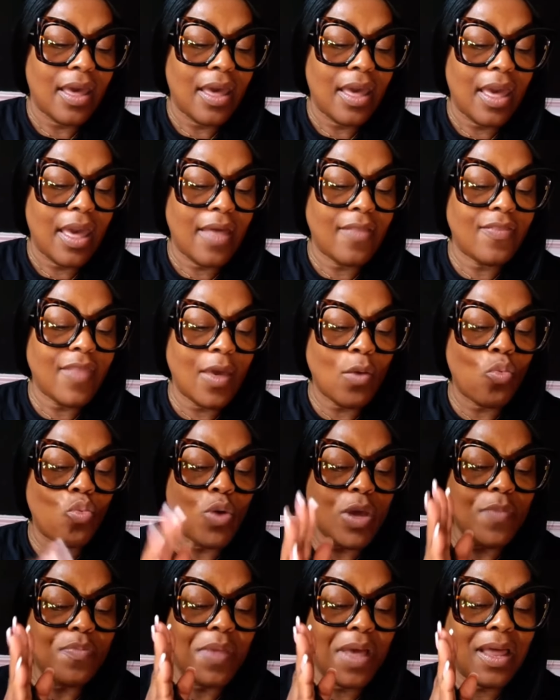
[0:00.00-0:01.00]
and they
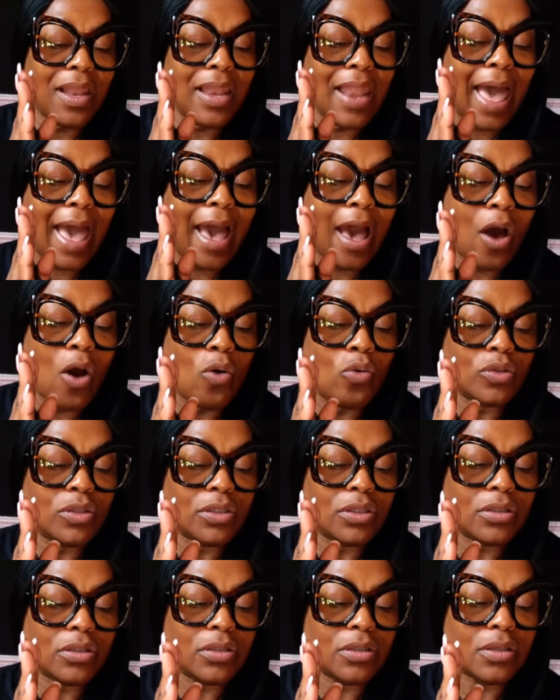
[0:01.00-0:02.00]
wept aloud
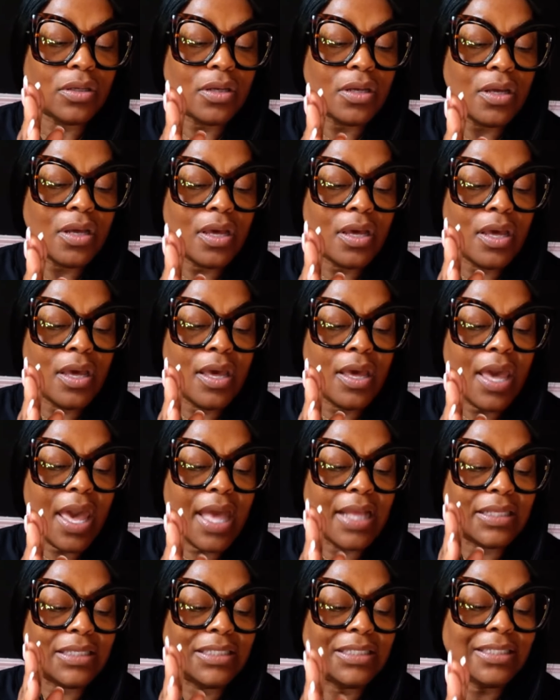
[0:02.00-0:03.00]

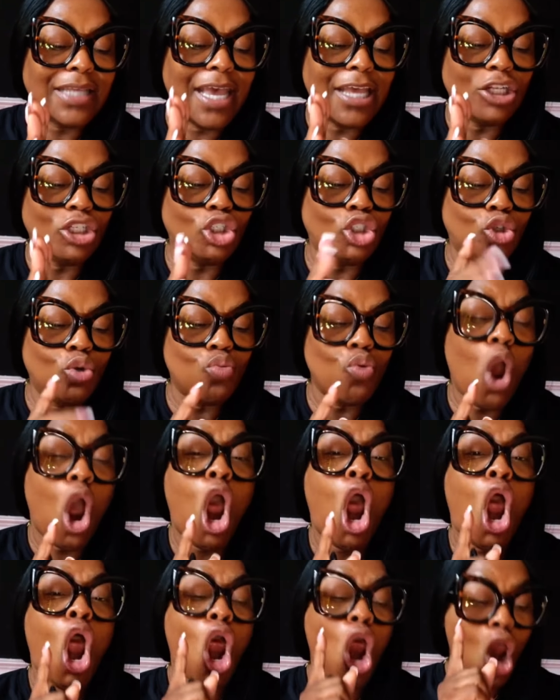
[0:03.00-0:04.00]
and said to
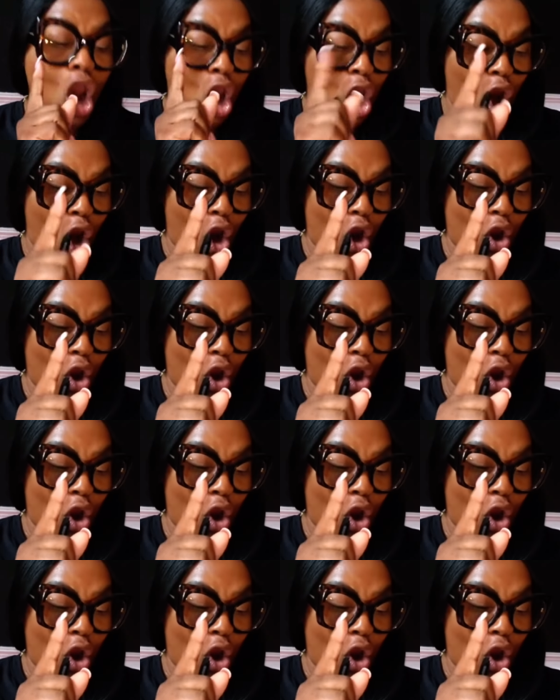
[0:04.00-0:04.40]
her,